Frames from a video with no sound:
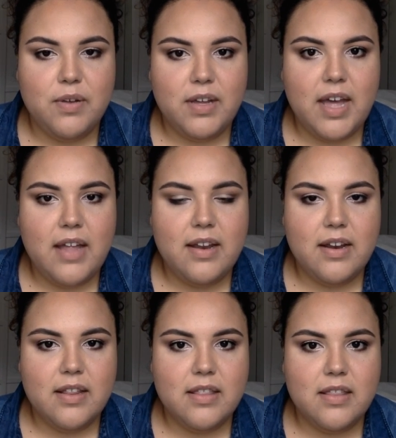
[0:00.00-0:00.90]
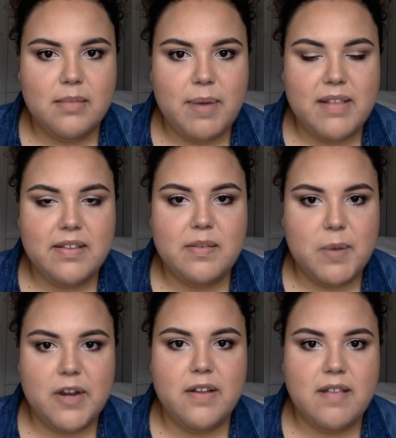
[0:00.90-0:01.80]
get the best
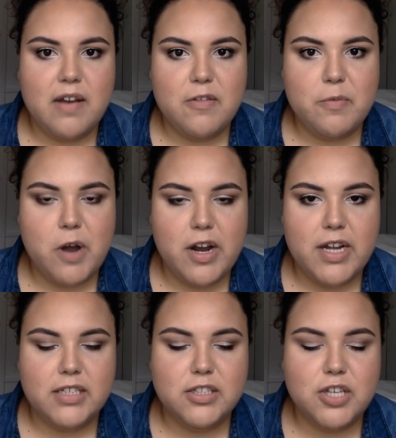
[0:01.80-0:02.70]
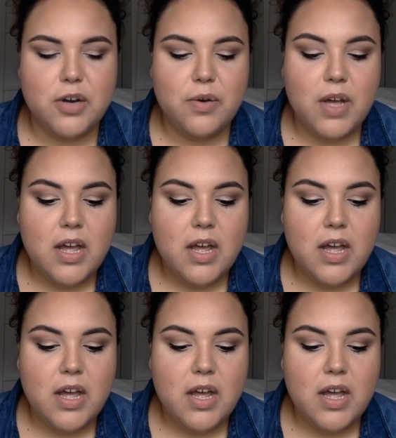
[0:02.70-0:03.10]
experience out of the product. So